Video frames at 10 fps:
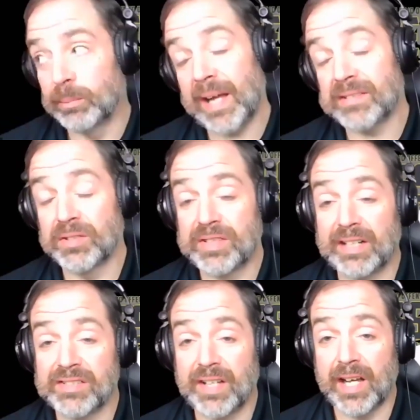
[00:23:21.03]
Baxter's
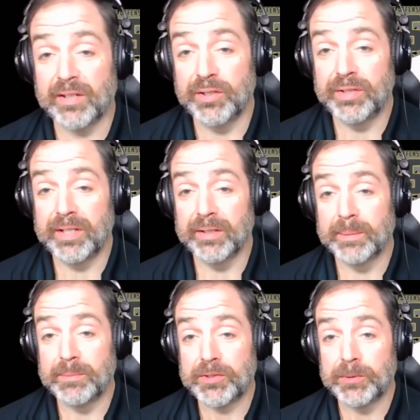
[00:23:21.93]
outside, or you'd hear him
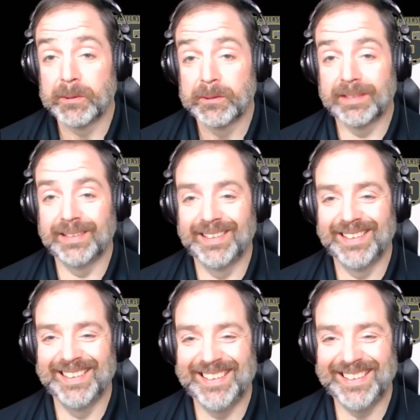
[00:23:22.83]
too. What kind of